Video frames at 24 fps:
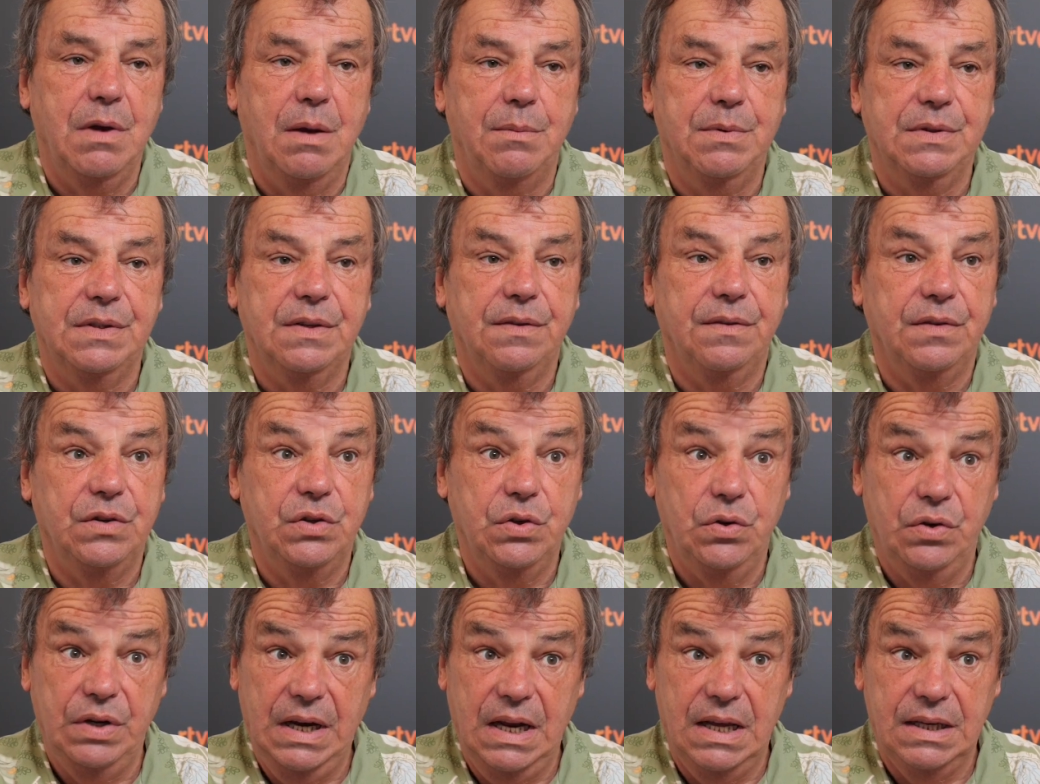members of the
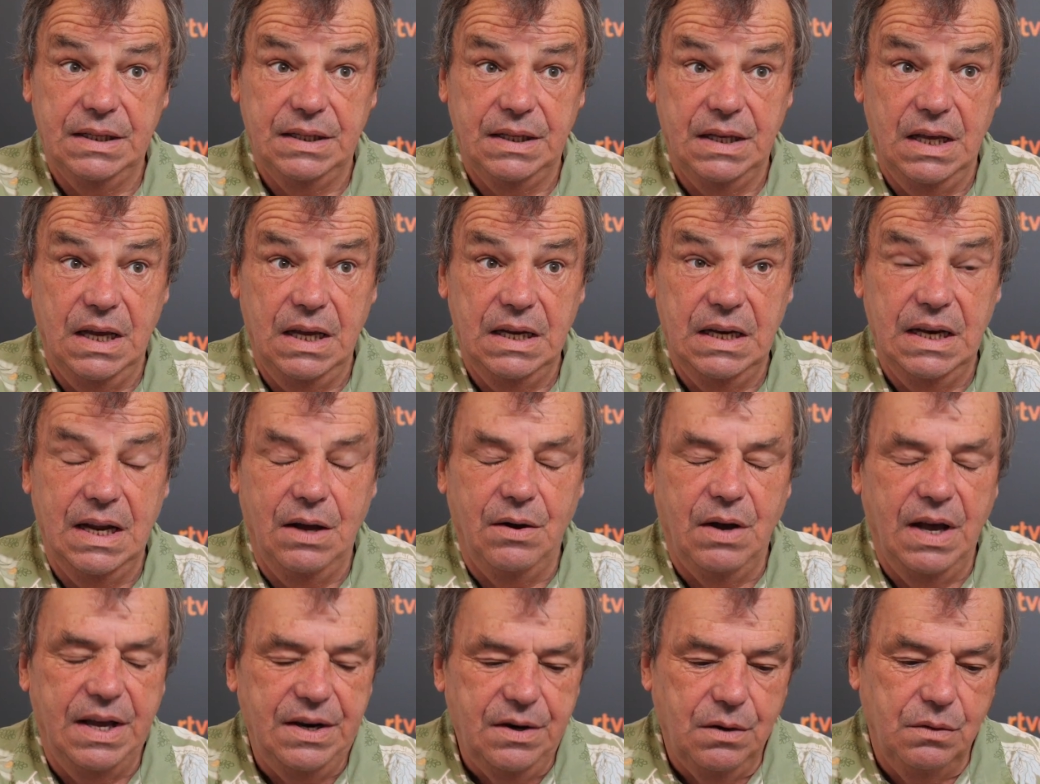jury last night.
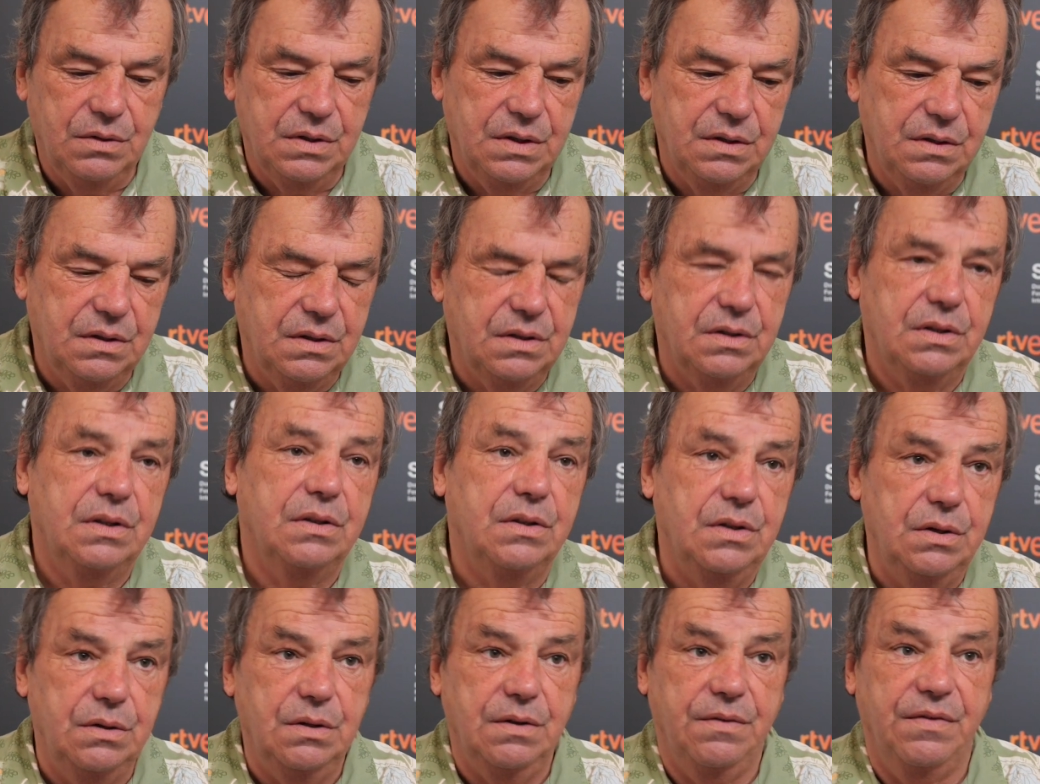Now, I don't
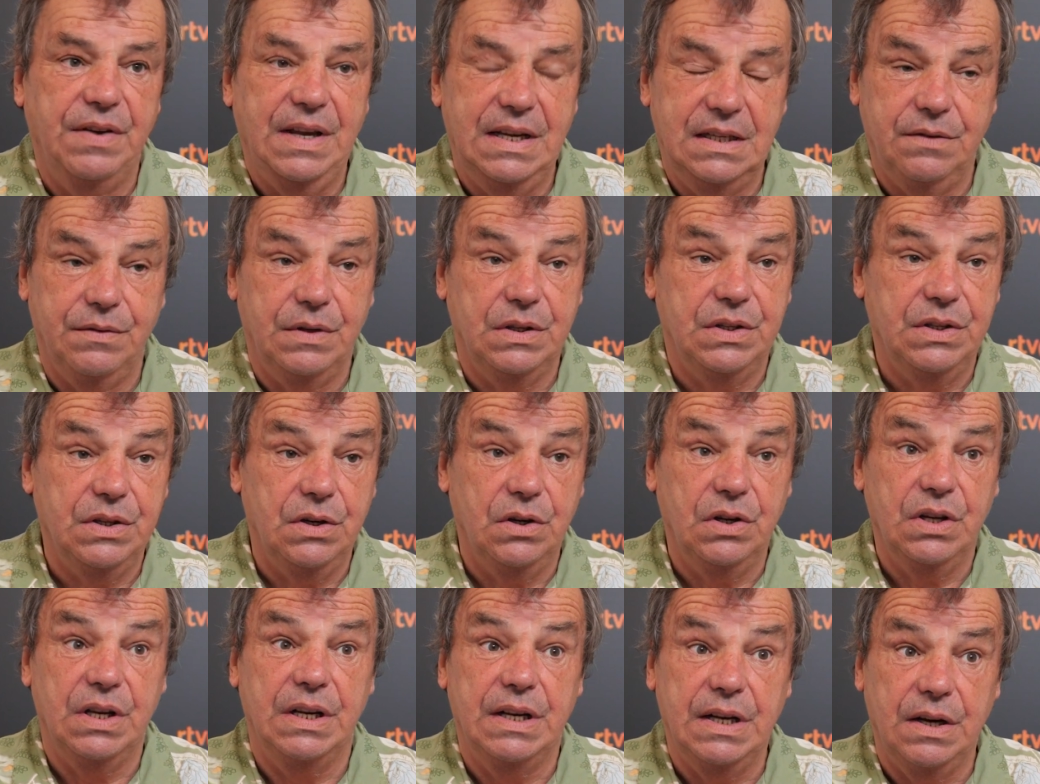do the festival
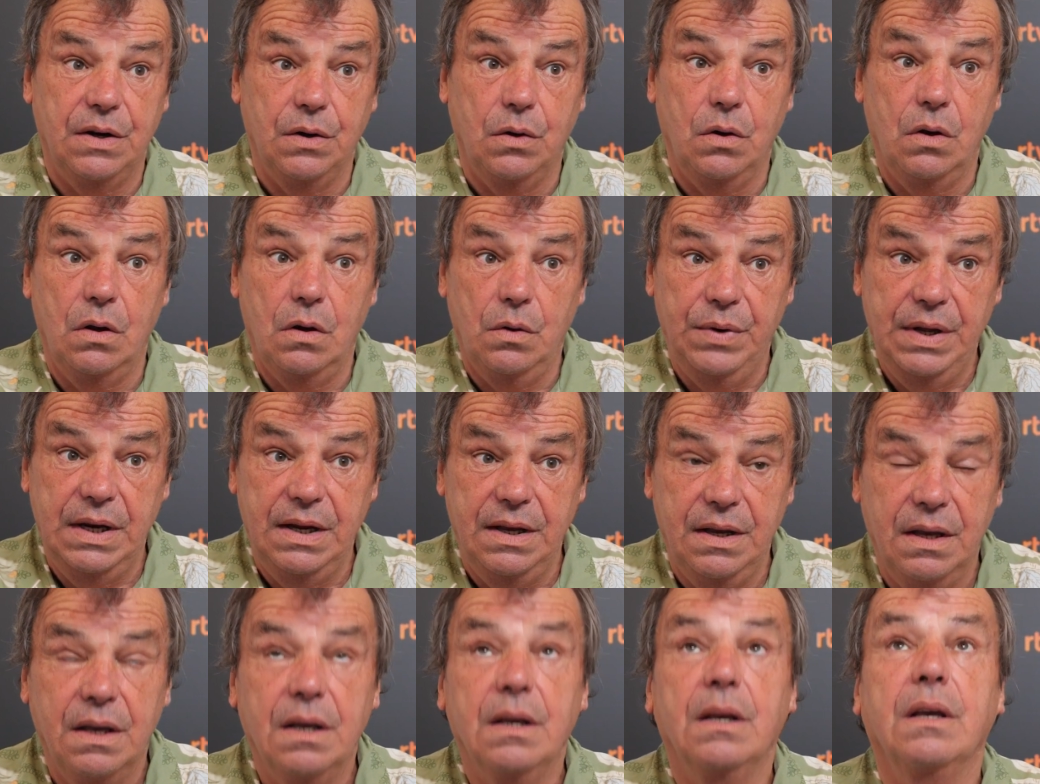circuit at all,
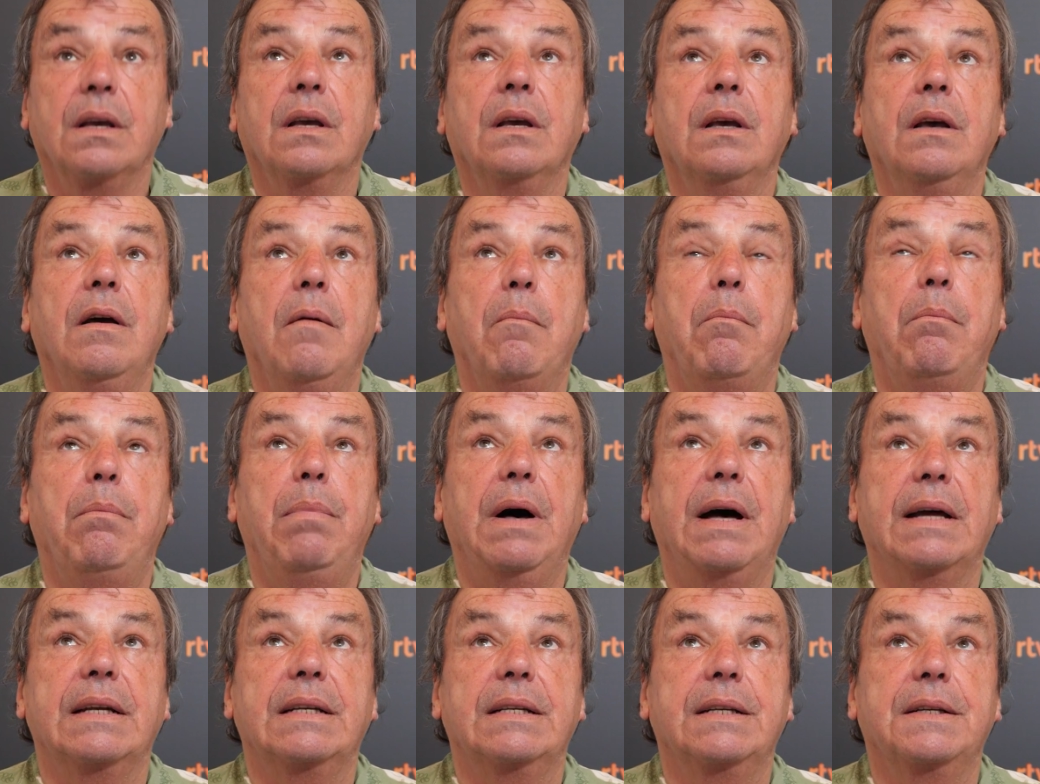really,
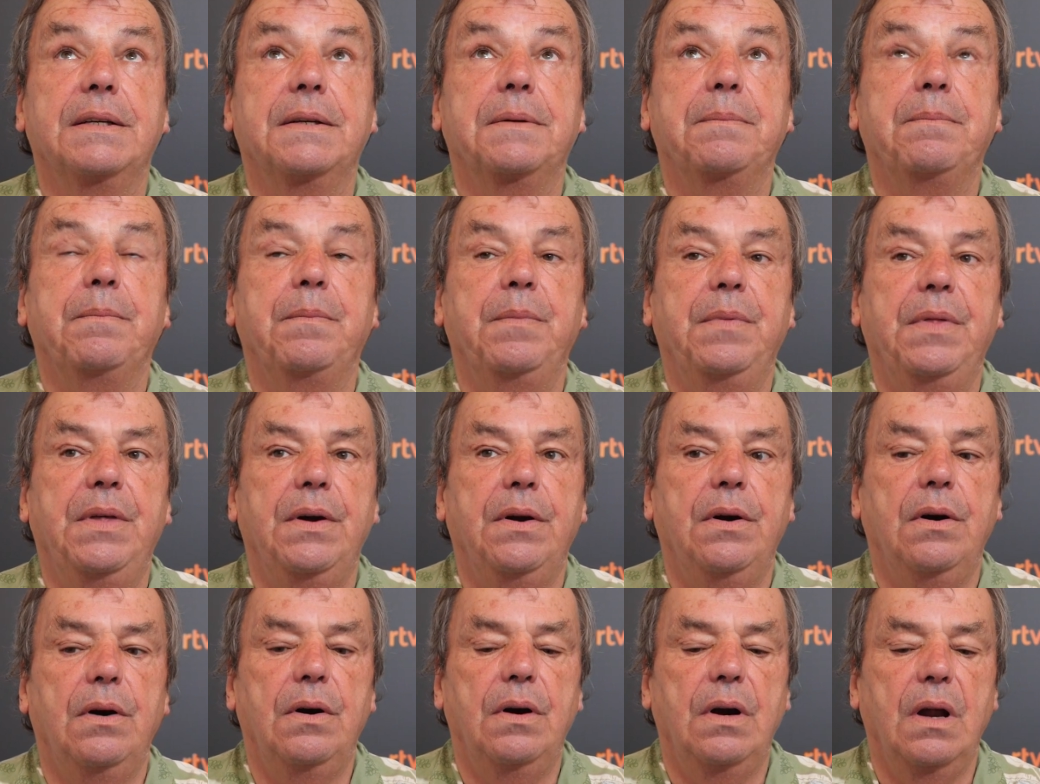but
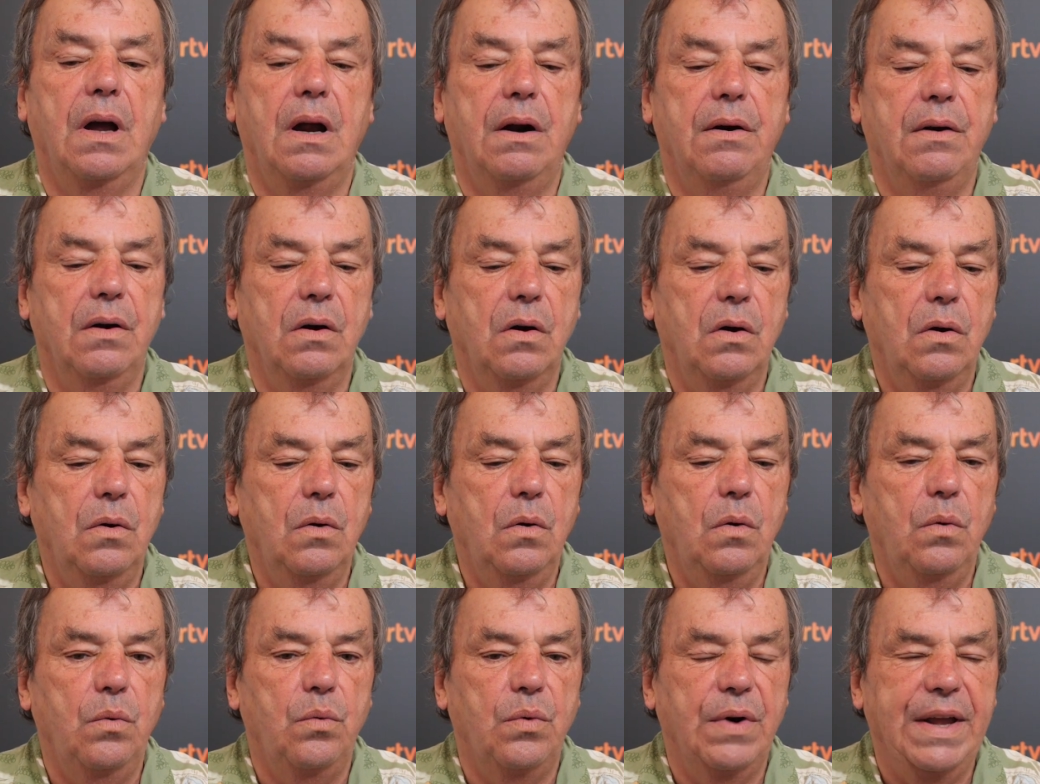there are a
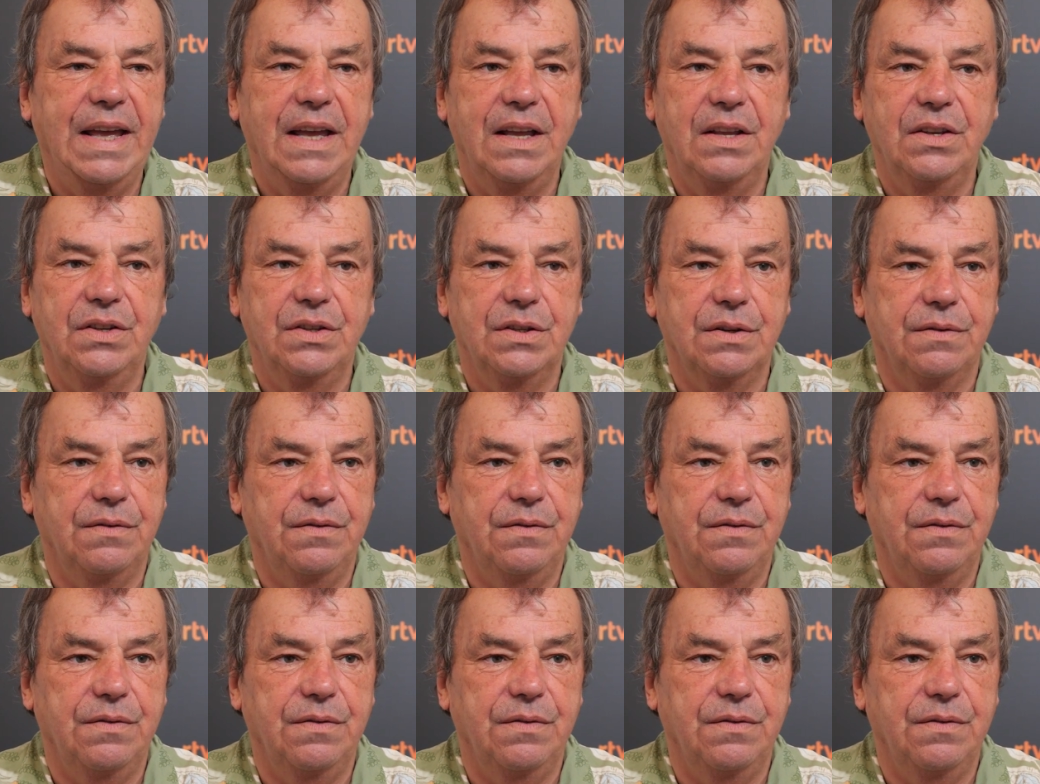whole range